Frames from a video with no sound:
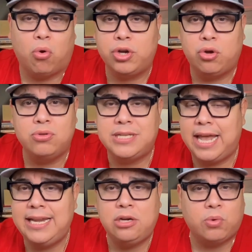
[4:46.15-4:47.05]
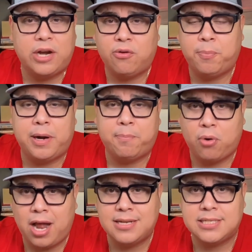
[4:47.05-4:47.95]
or you go into any credit repair
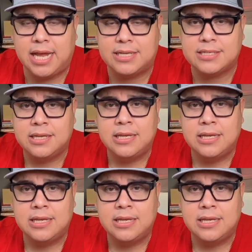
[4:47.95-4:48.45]
process,